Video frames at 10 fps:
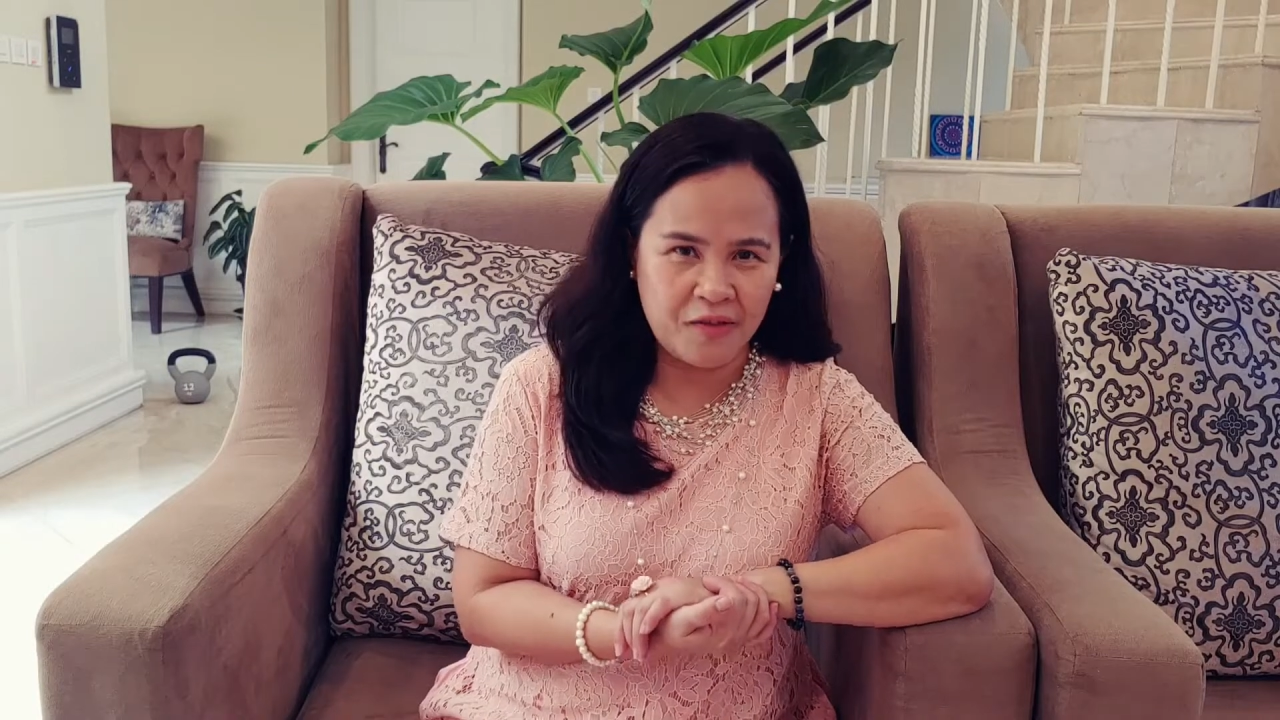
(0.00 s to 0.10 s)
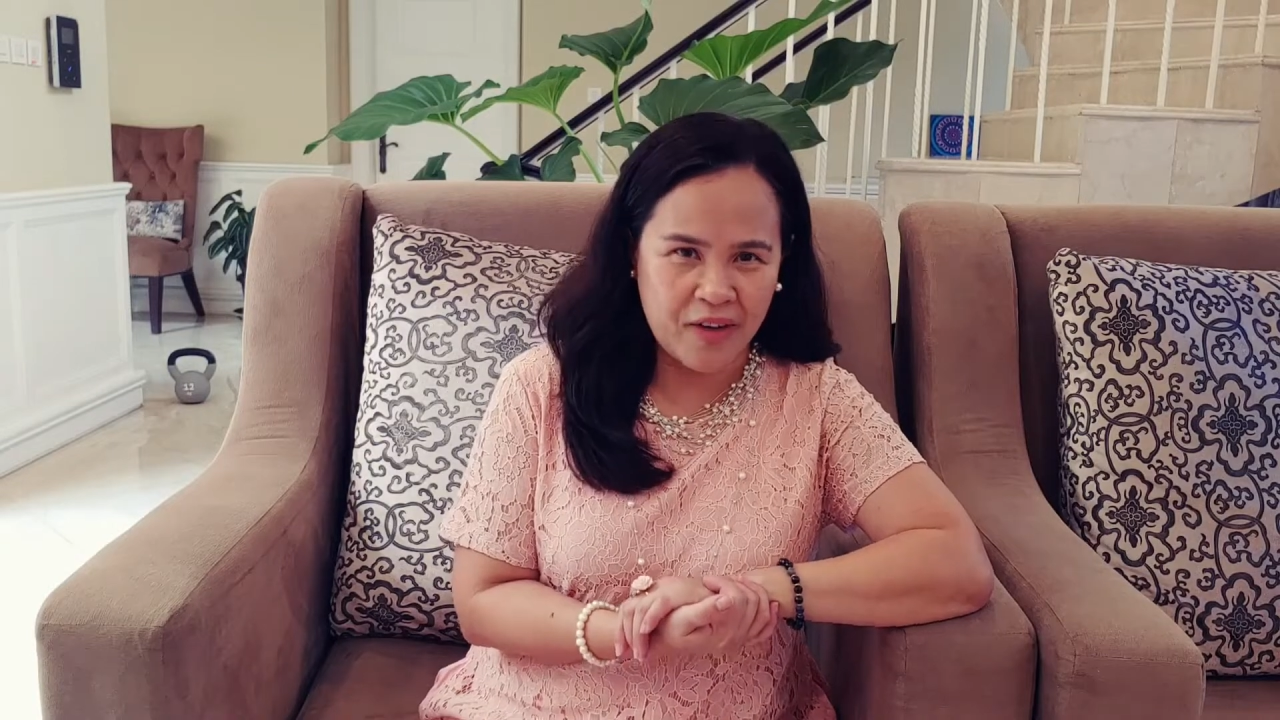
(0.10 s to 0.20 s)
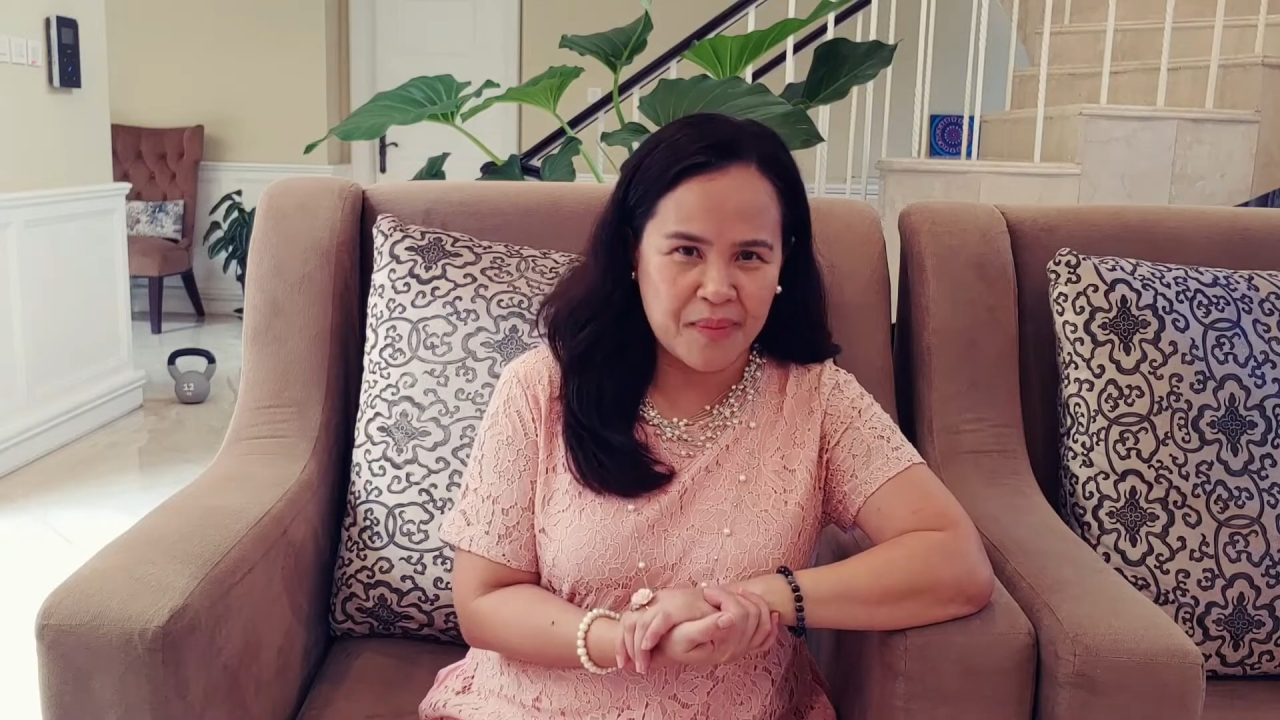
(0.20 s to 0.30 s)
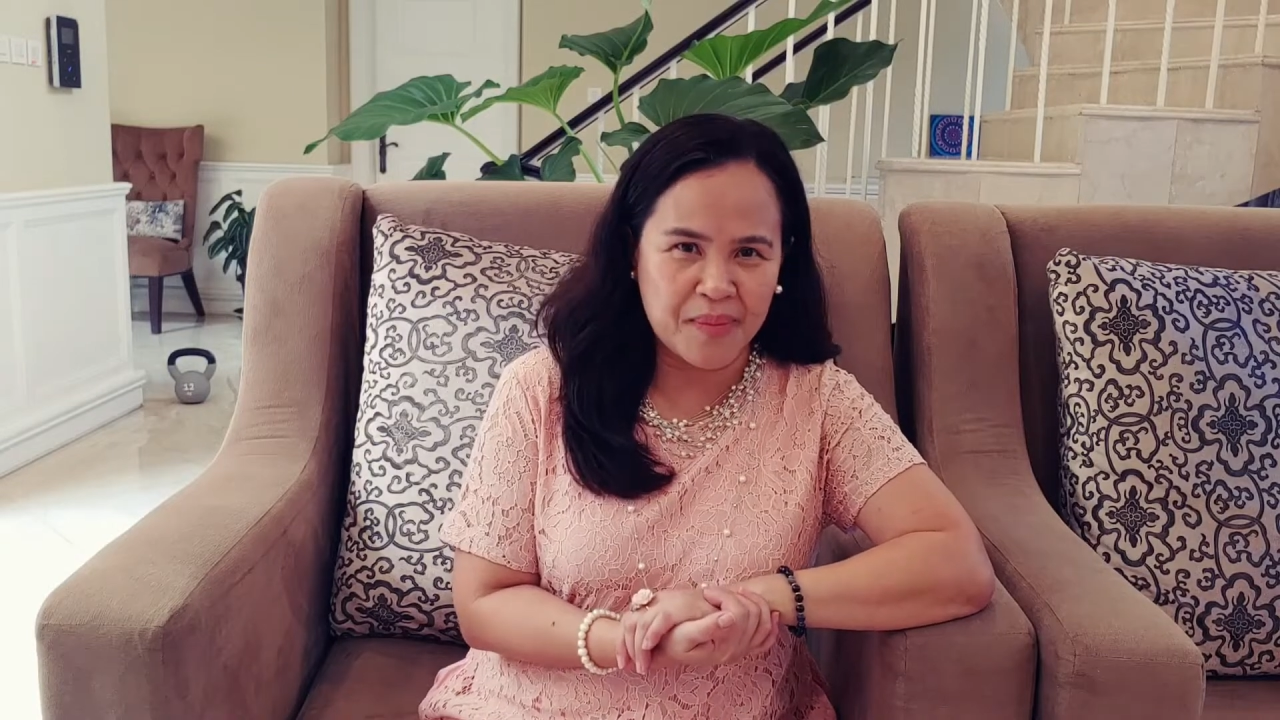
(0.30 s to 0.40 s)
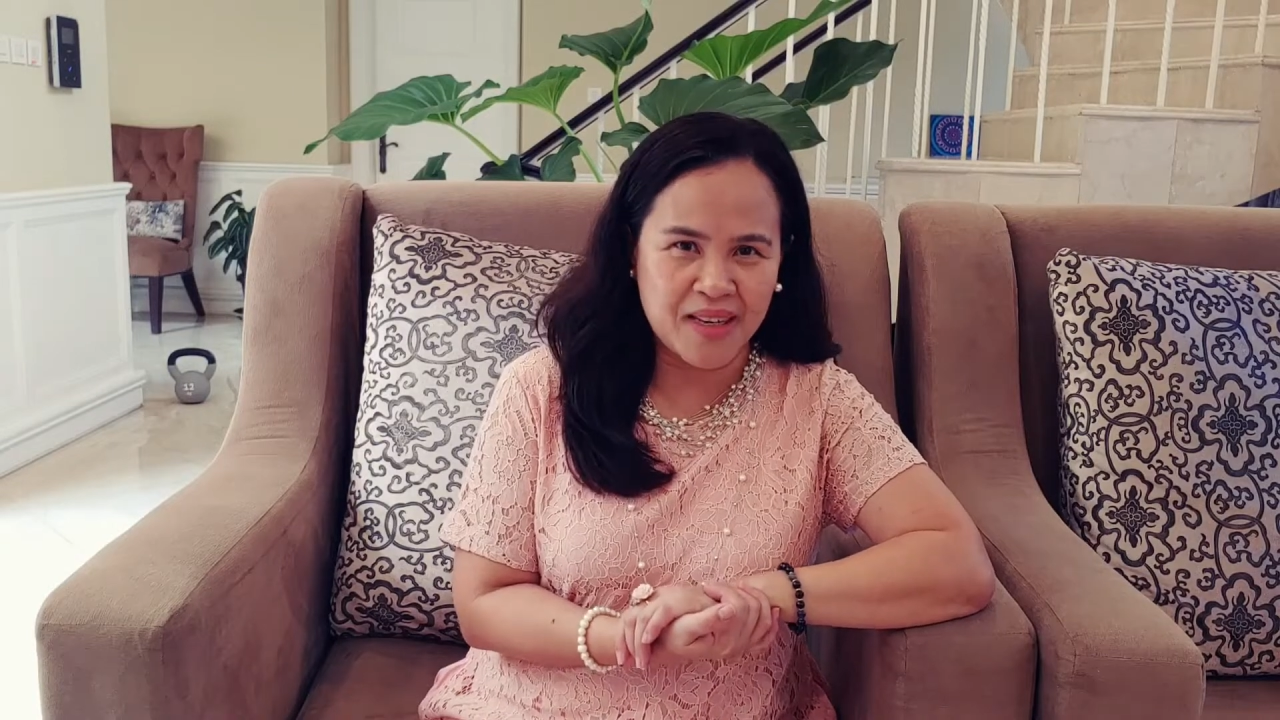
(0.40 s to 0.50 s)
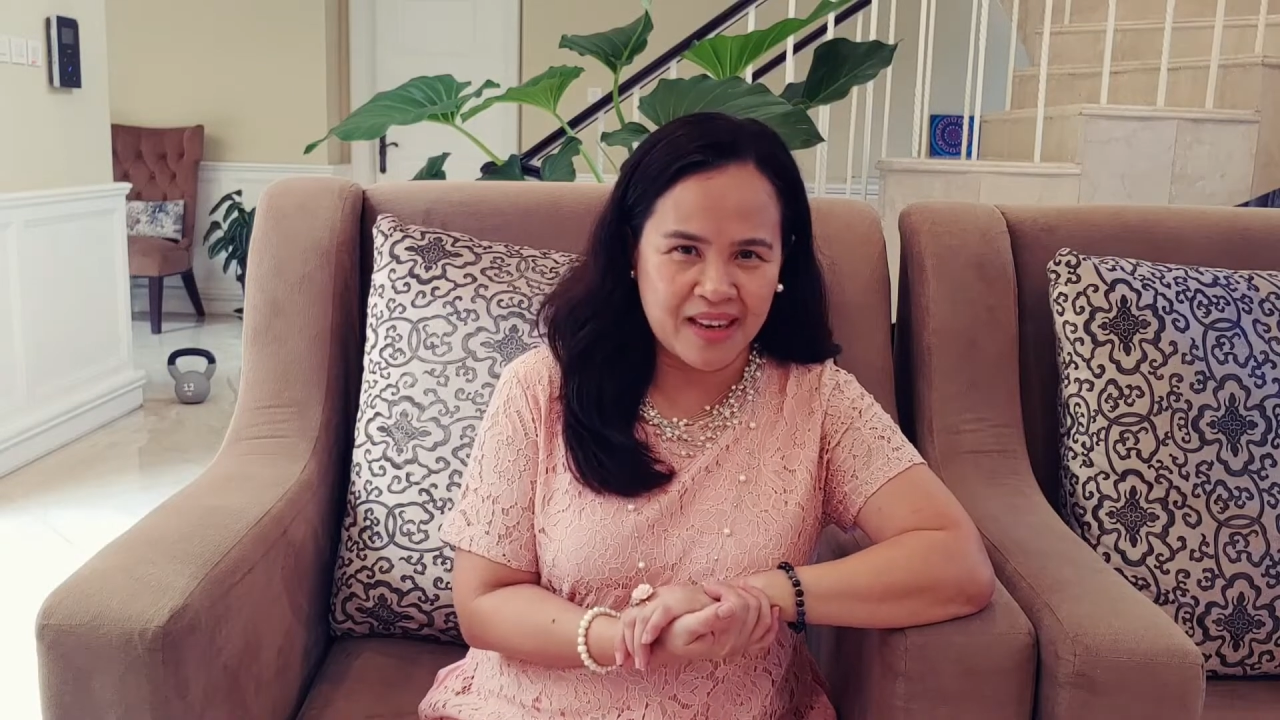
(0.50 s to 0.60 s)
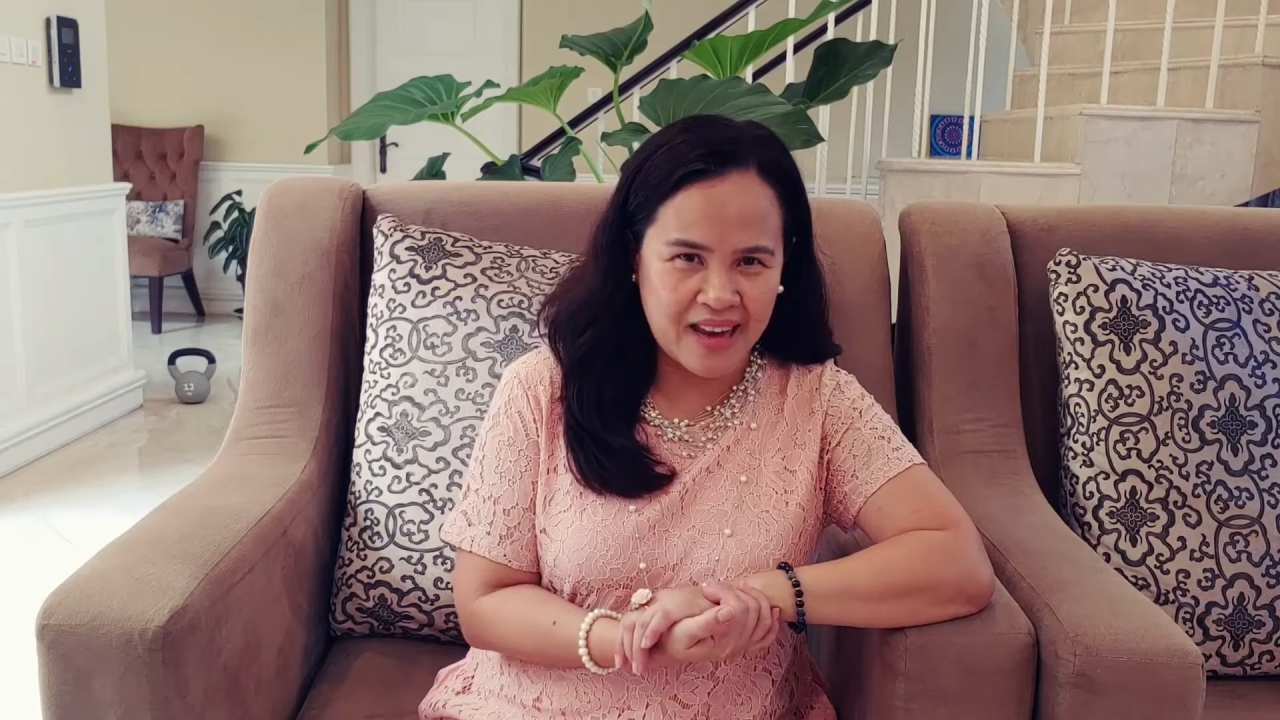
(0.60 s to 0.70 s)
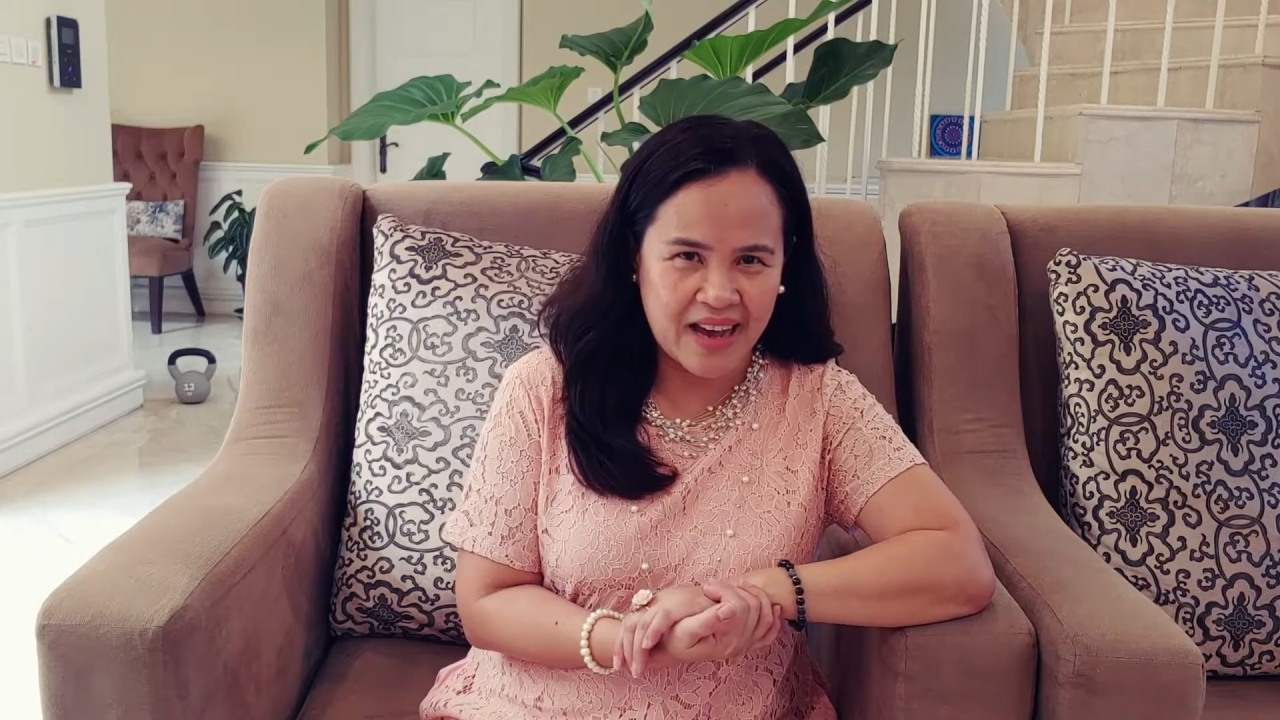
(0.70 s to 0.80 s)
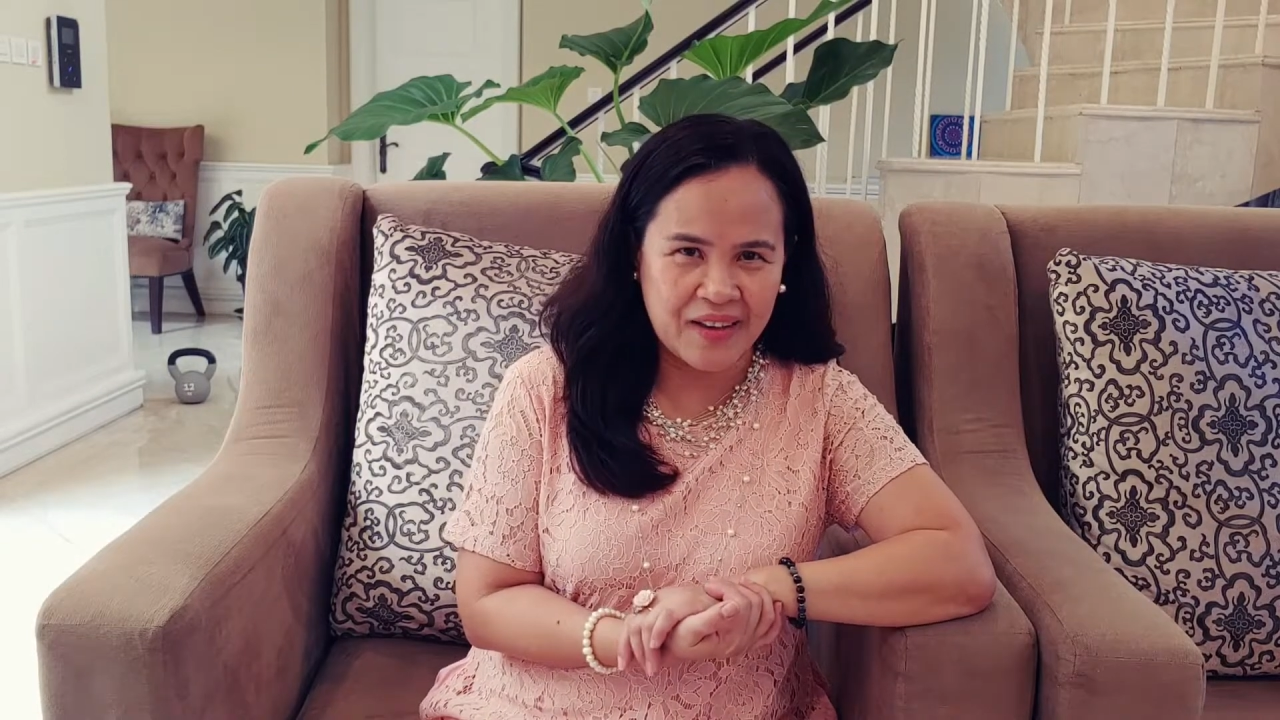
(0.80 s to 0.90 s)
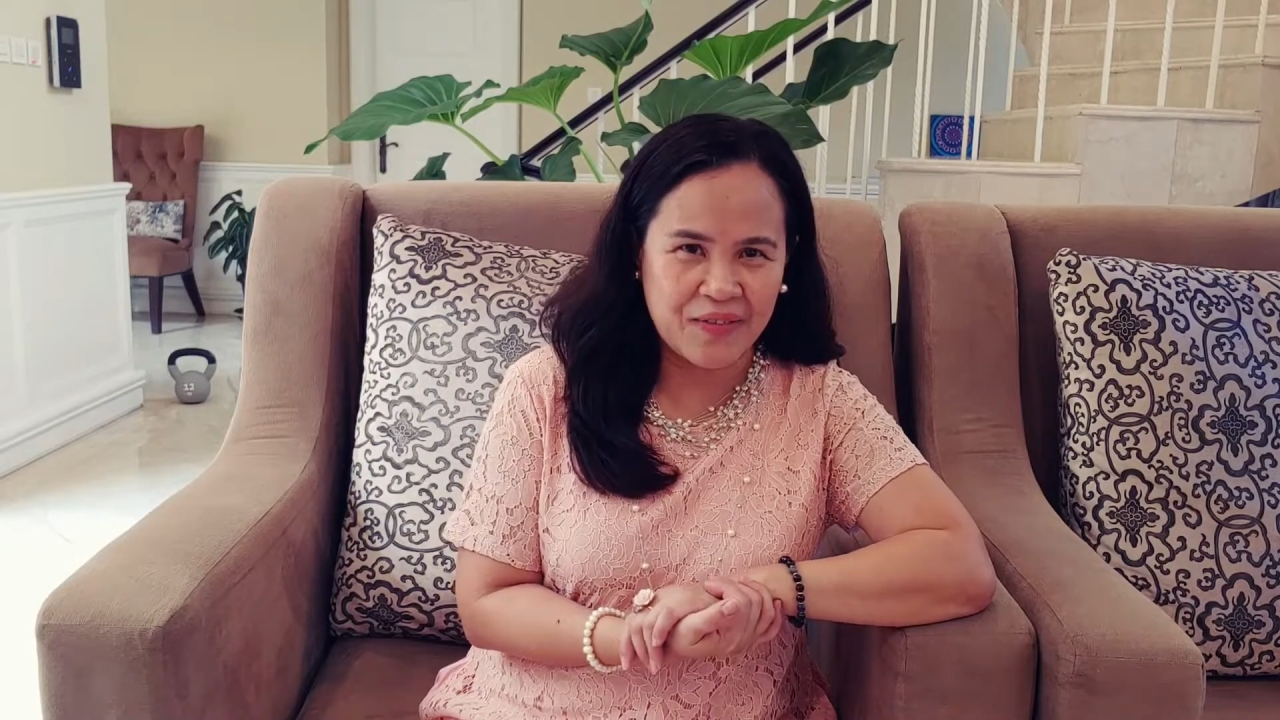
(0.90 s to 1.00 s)
family
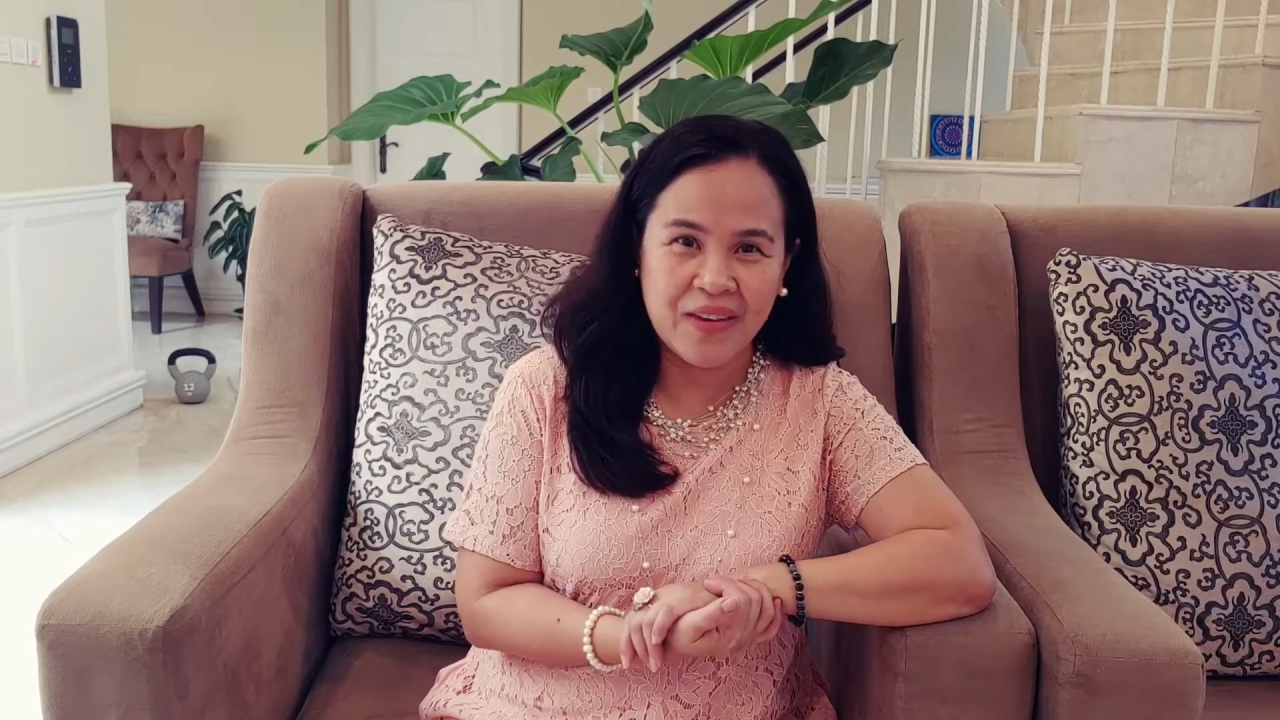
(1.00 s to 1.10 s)
life